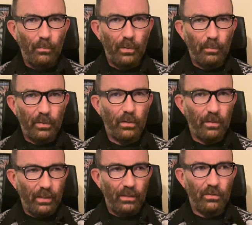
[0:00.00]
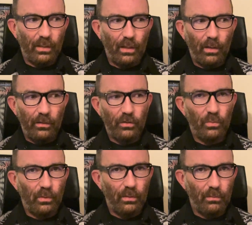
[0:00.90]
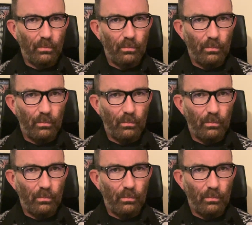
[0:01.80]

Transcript: But the thing is, like, I just want to